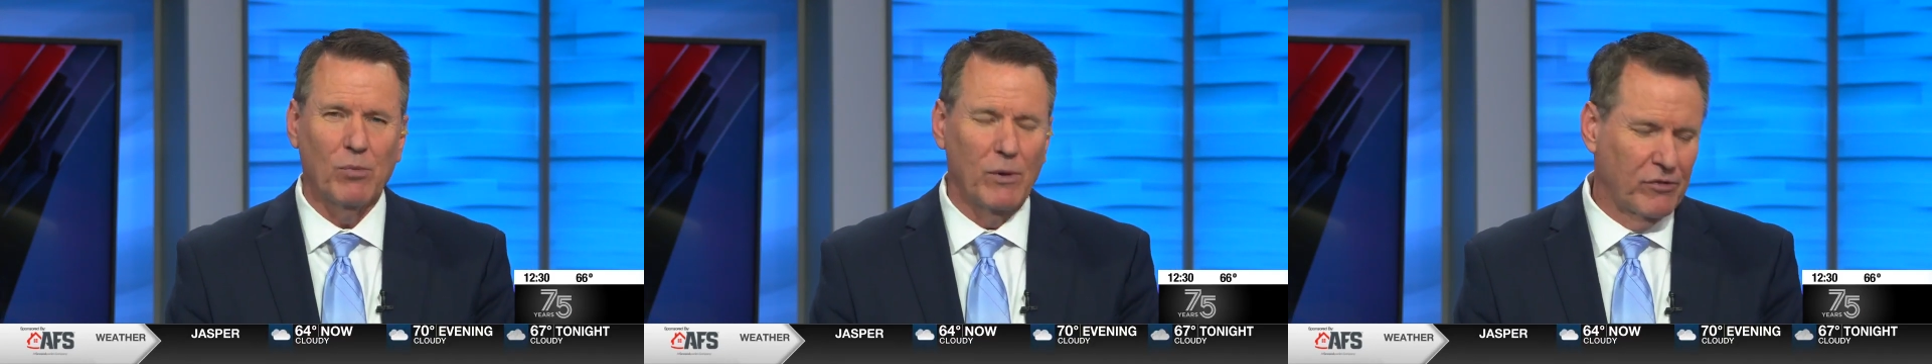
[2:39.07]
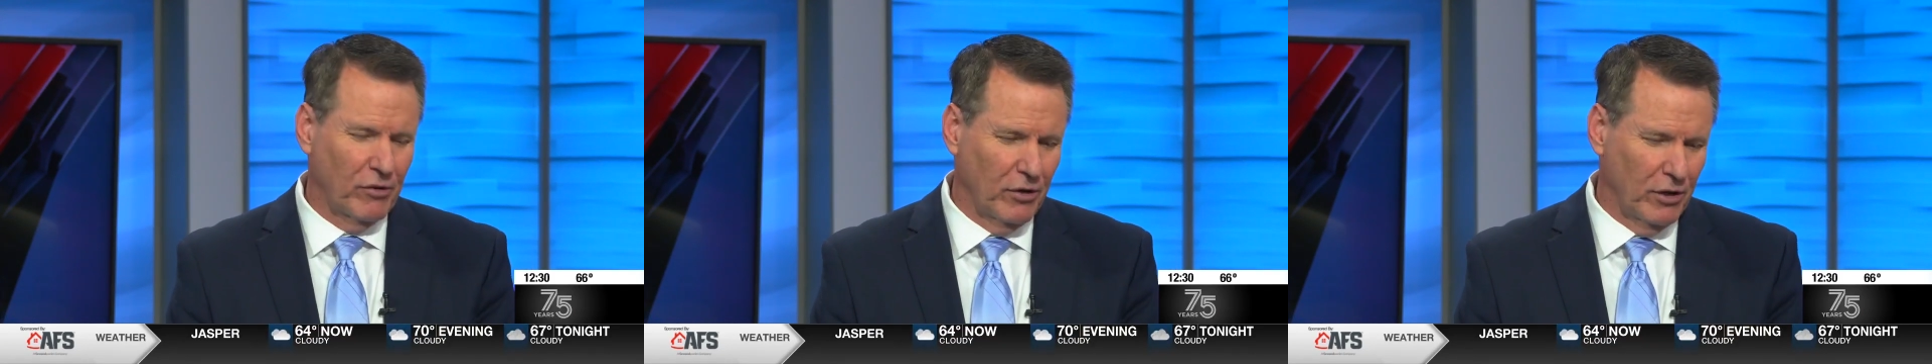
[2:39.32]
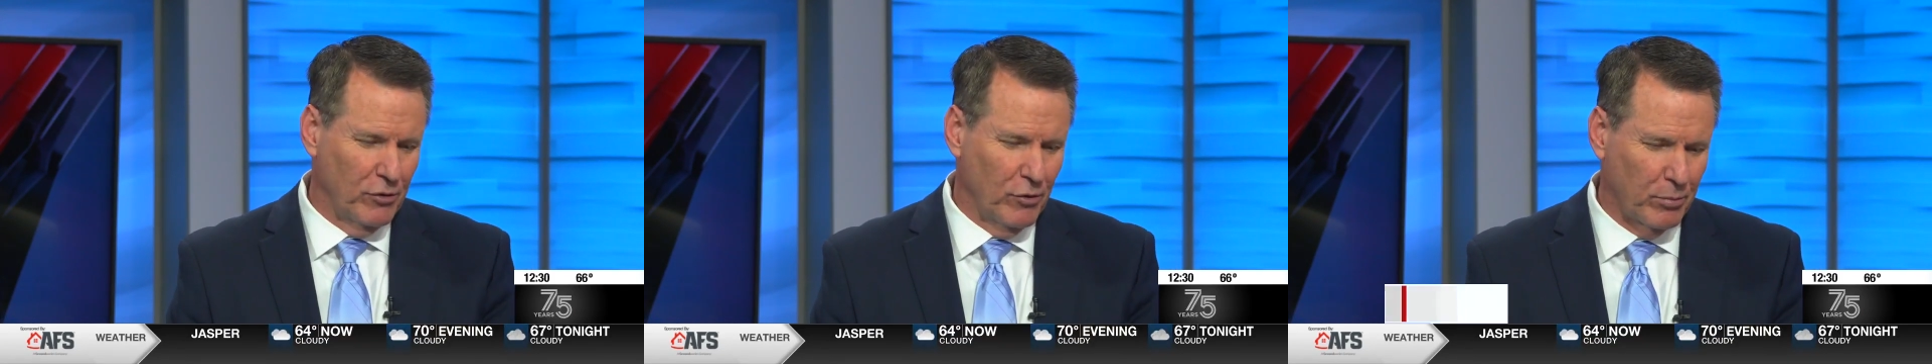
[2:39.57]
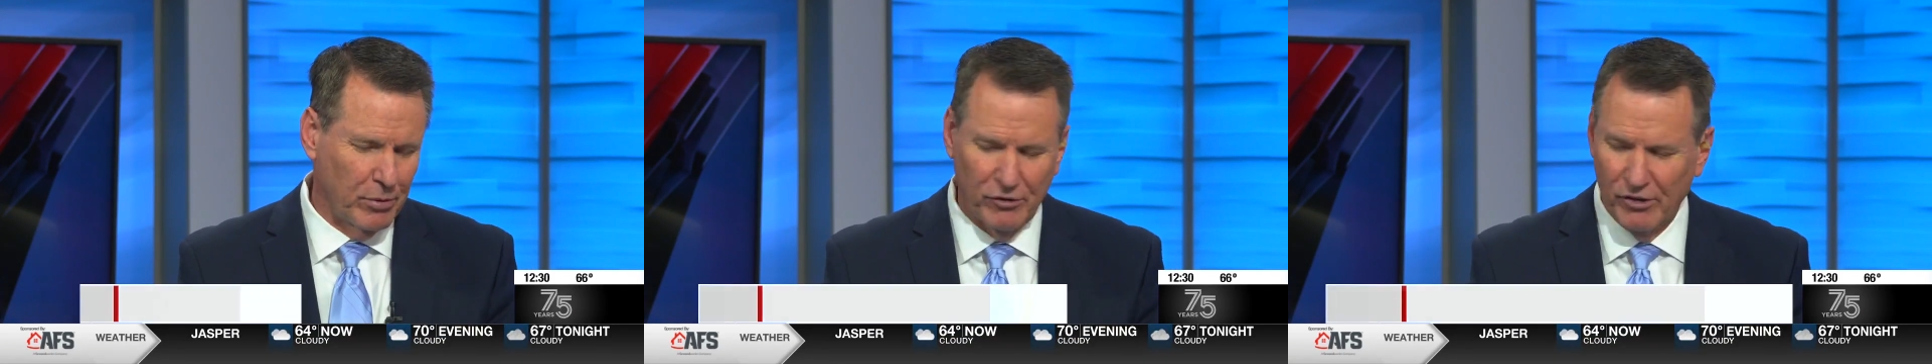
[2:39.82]
We certainly do
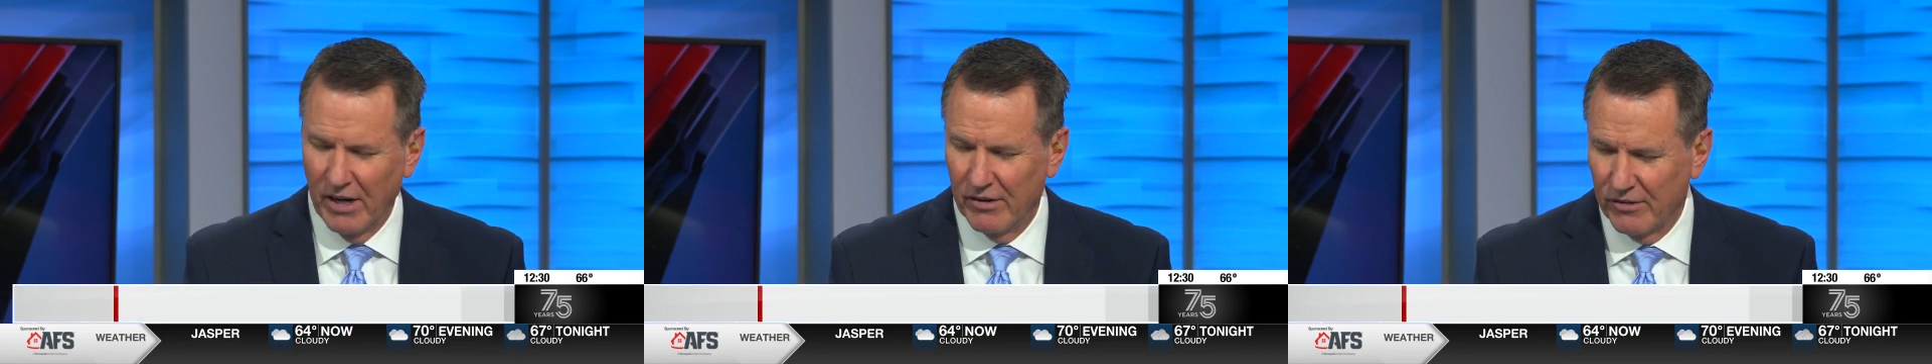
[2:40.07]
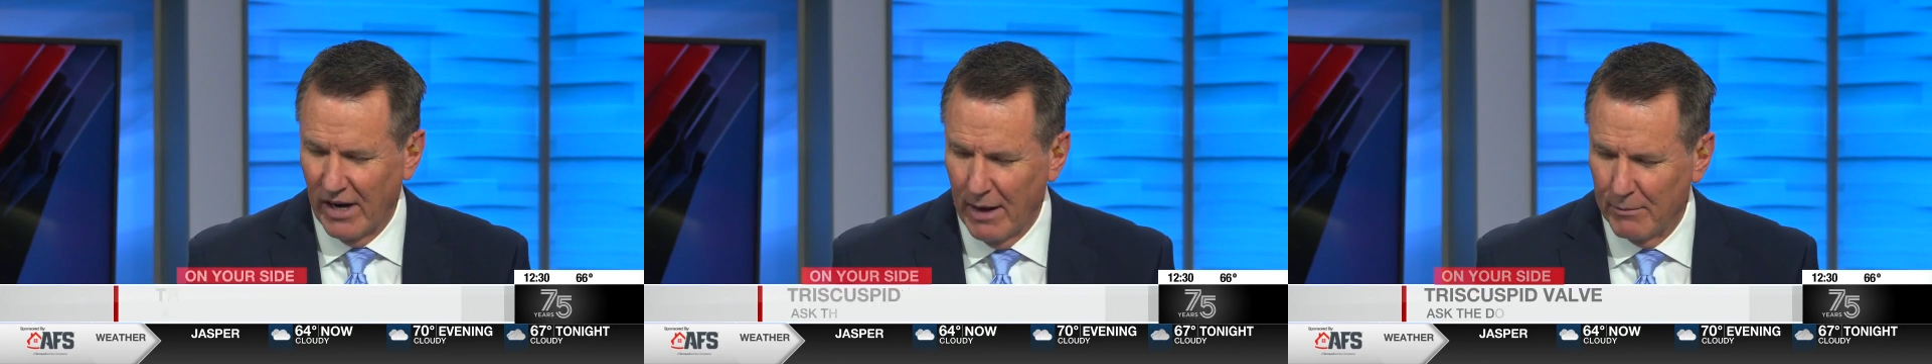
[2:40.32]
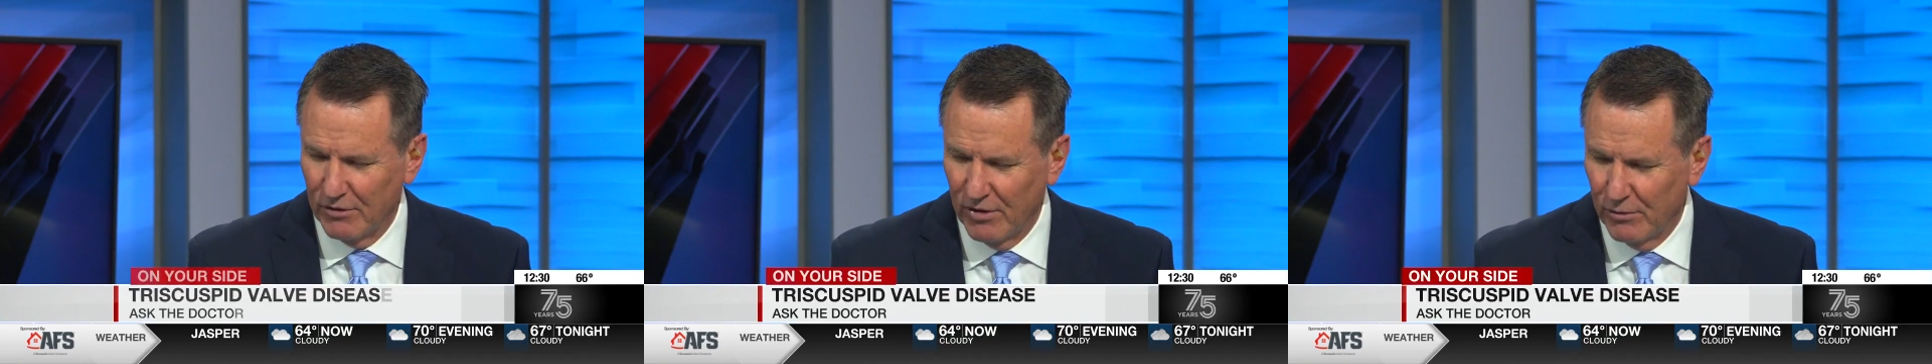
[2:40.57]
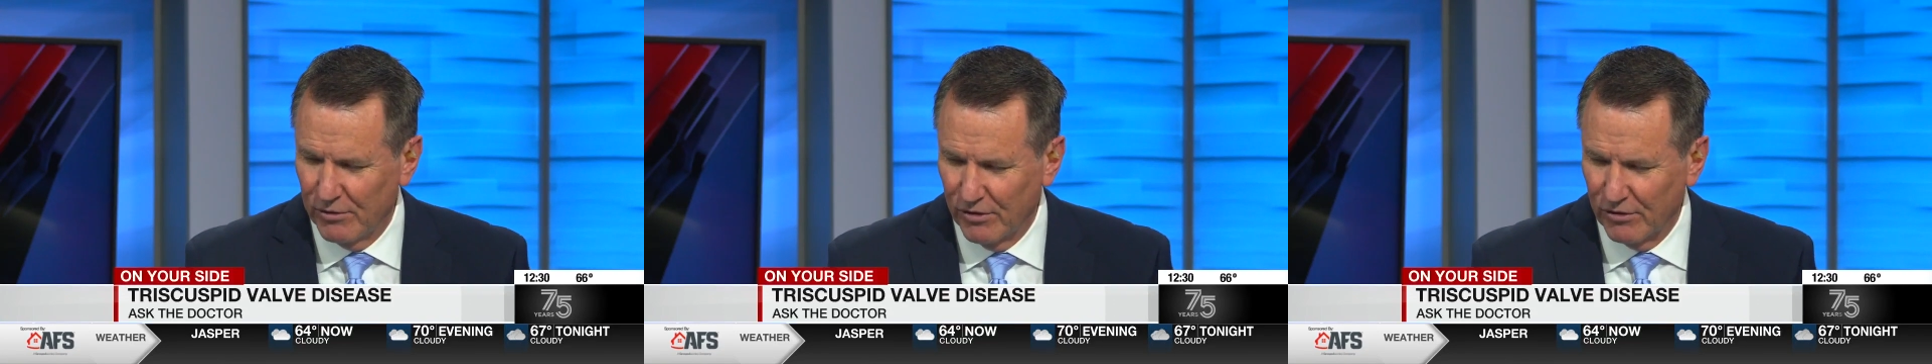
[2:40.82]
appreciate his time as he
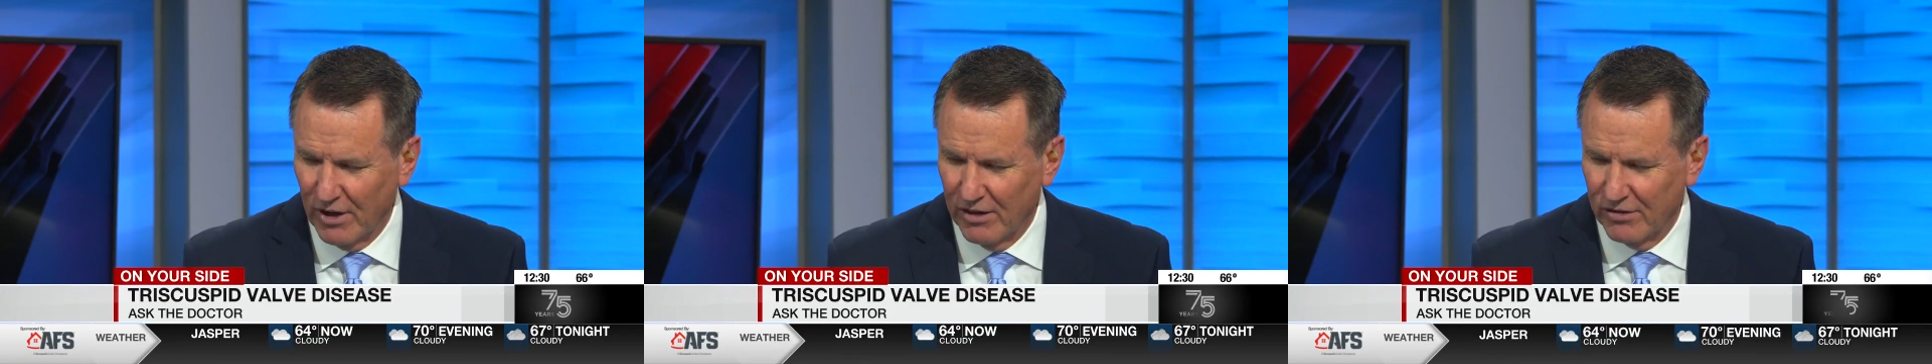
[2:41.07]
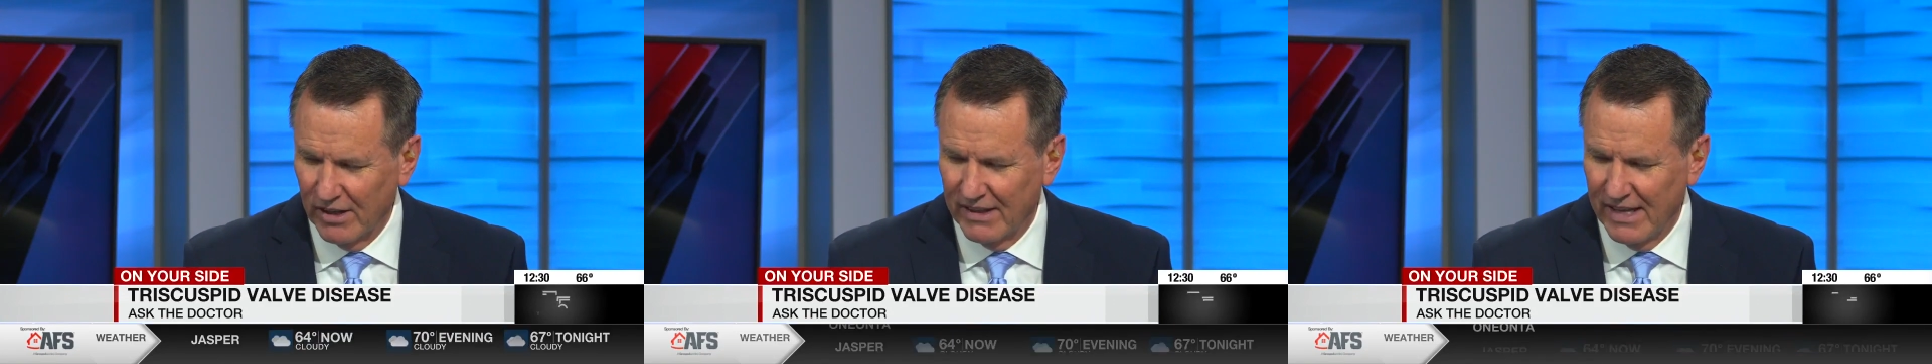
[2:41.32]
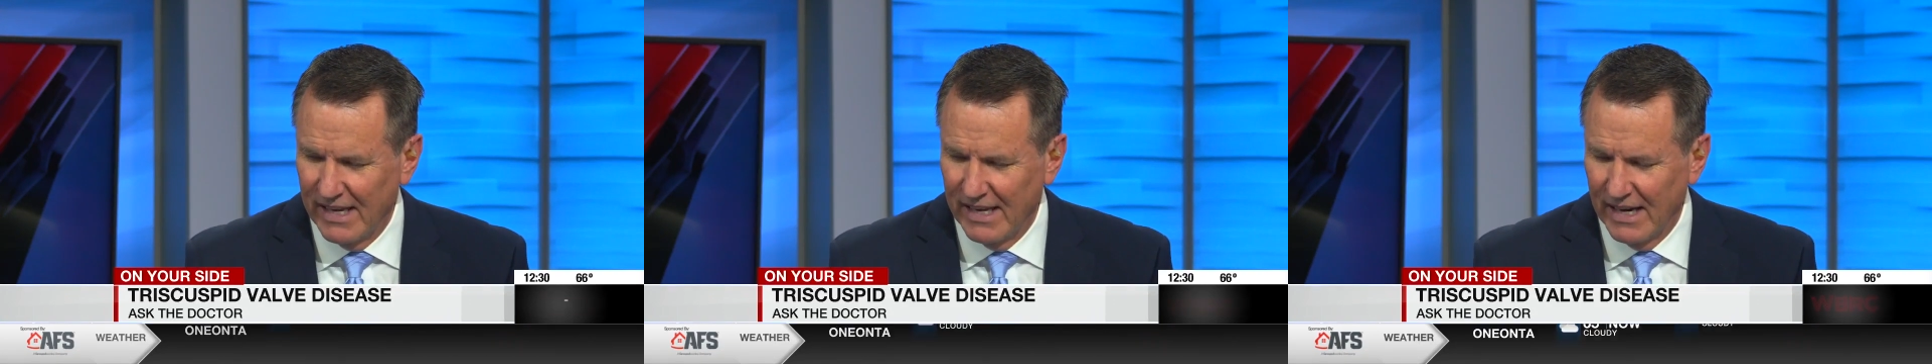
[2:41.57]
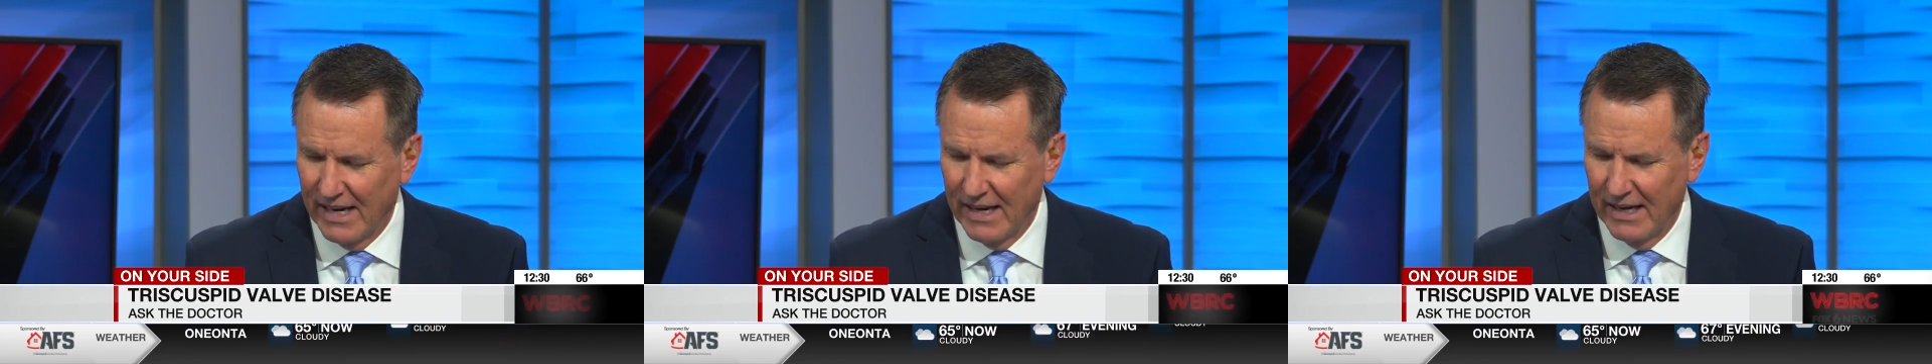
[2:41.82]
was discussing
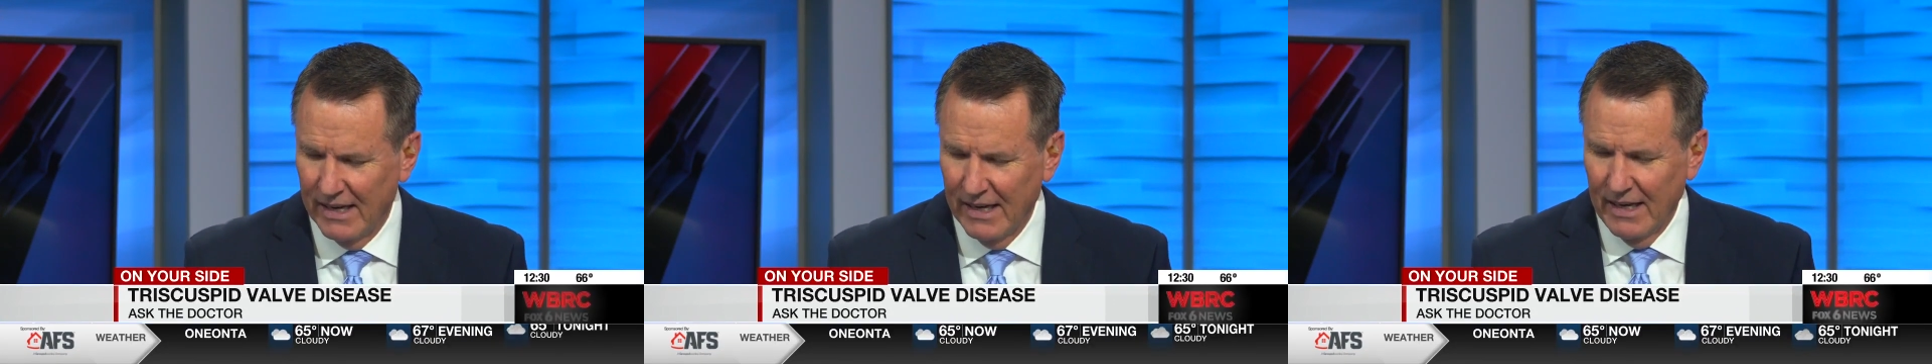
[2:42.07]
the